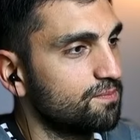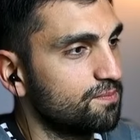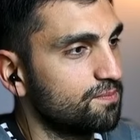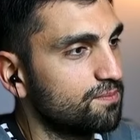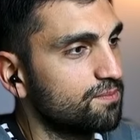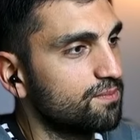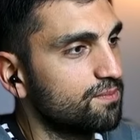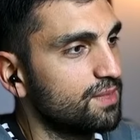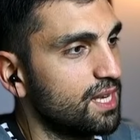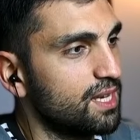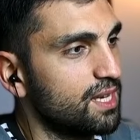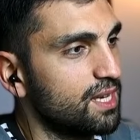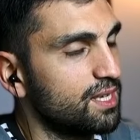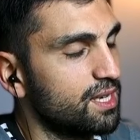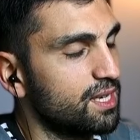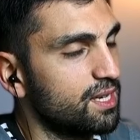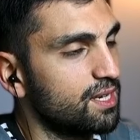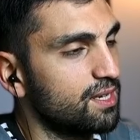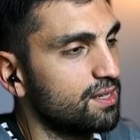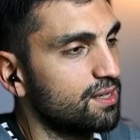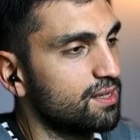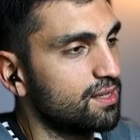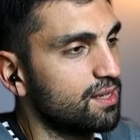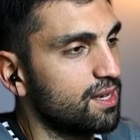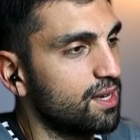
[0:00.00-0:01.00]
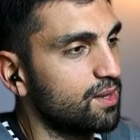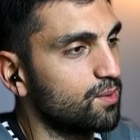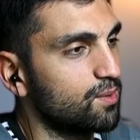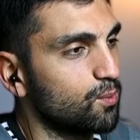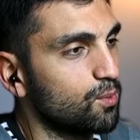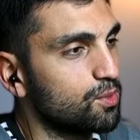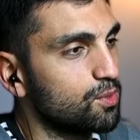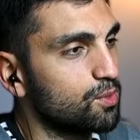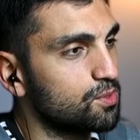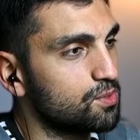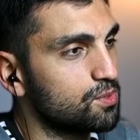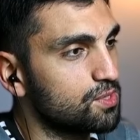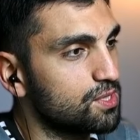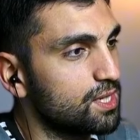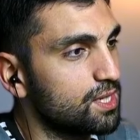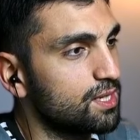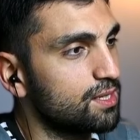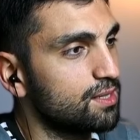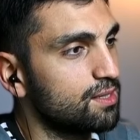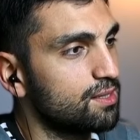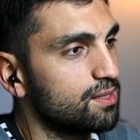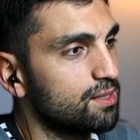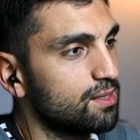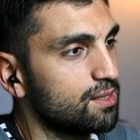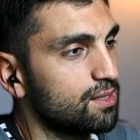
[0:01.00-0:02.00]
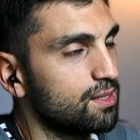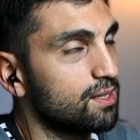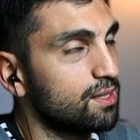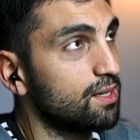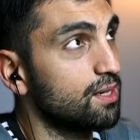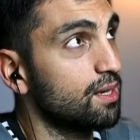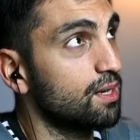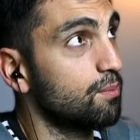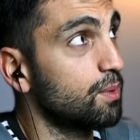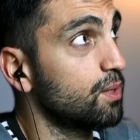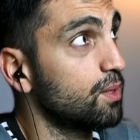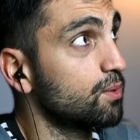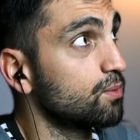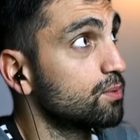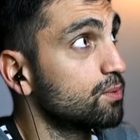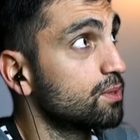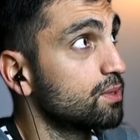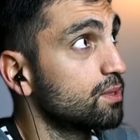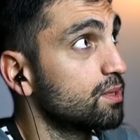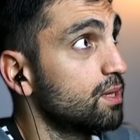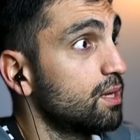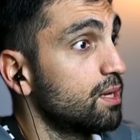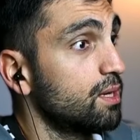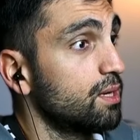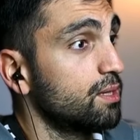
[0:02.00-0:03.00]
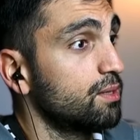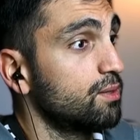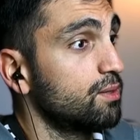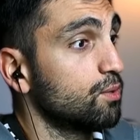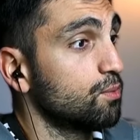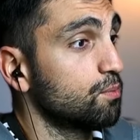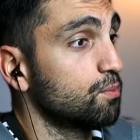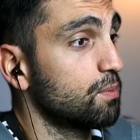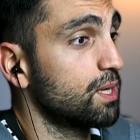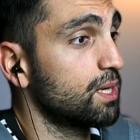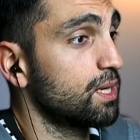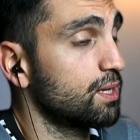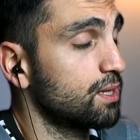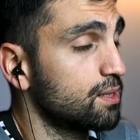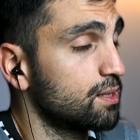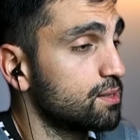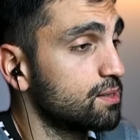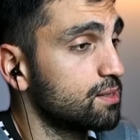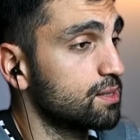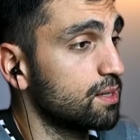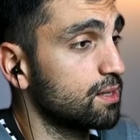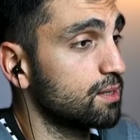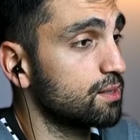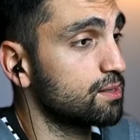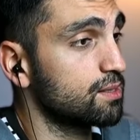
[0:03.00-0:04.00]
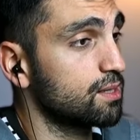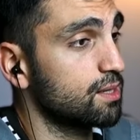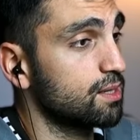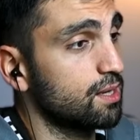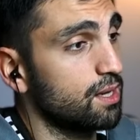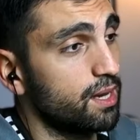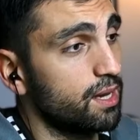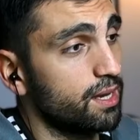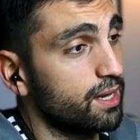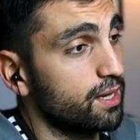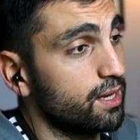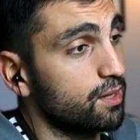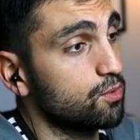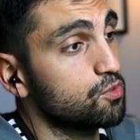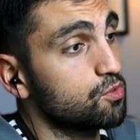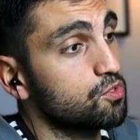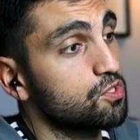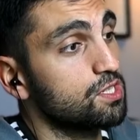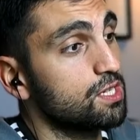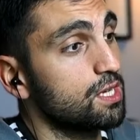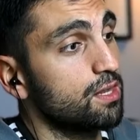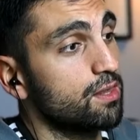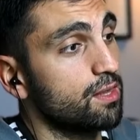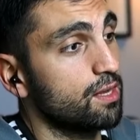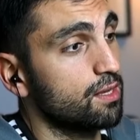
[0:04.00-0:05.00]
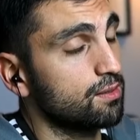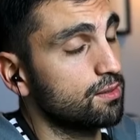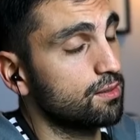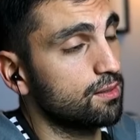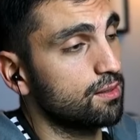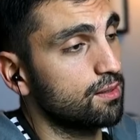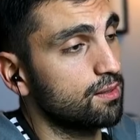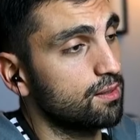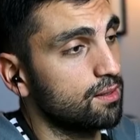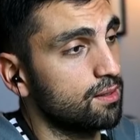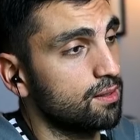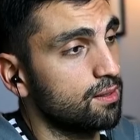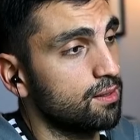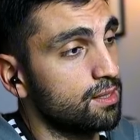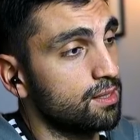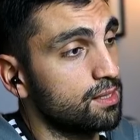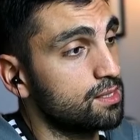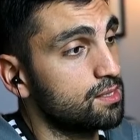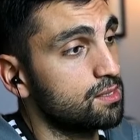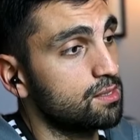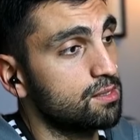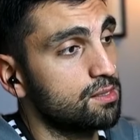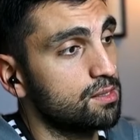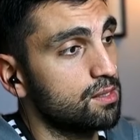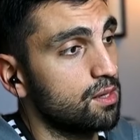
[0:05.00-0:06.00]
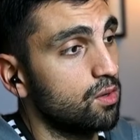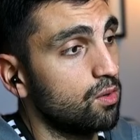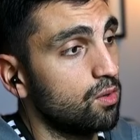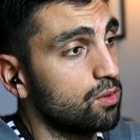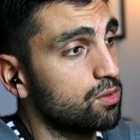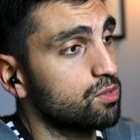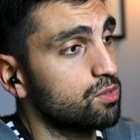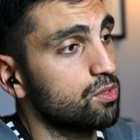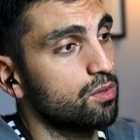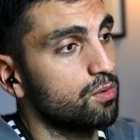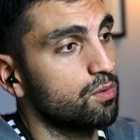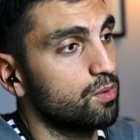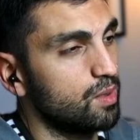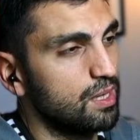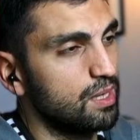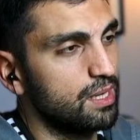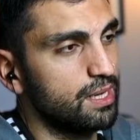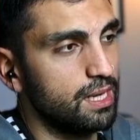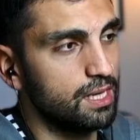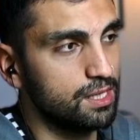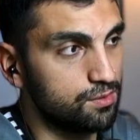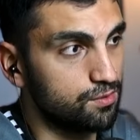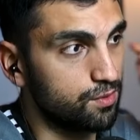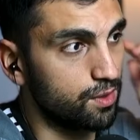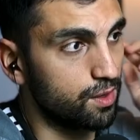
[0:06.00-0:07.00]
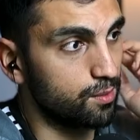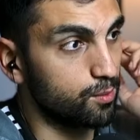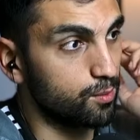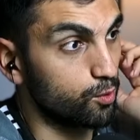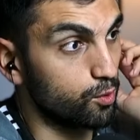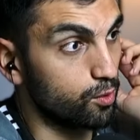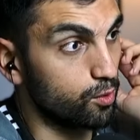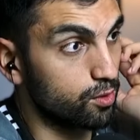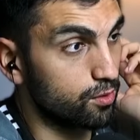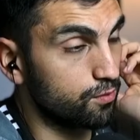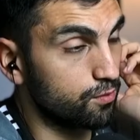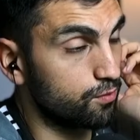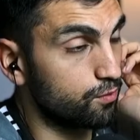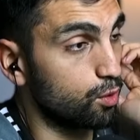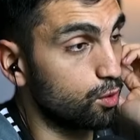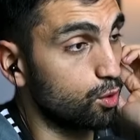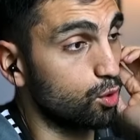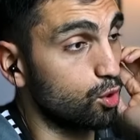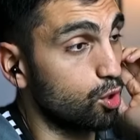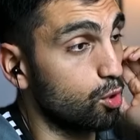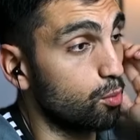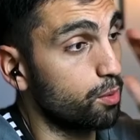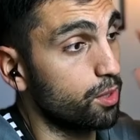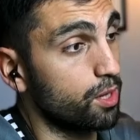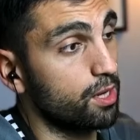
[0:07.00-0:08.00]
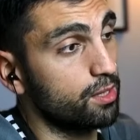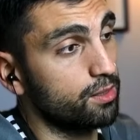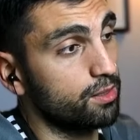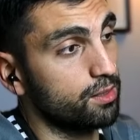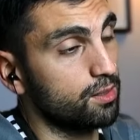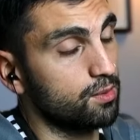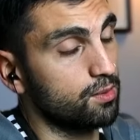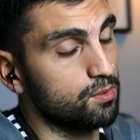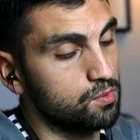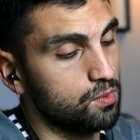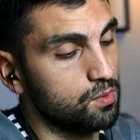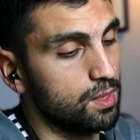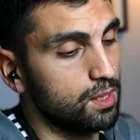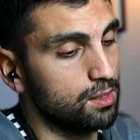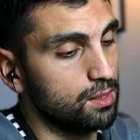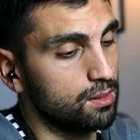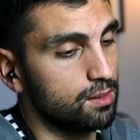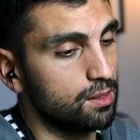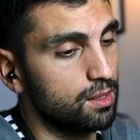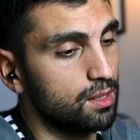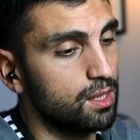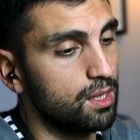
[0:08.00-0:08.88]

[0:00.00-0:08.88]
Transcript: Yeah. And what you said about I don't make any sales, I cannot see that. This is also a really nice framework for copywriting as well.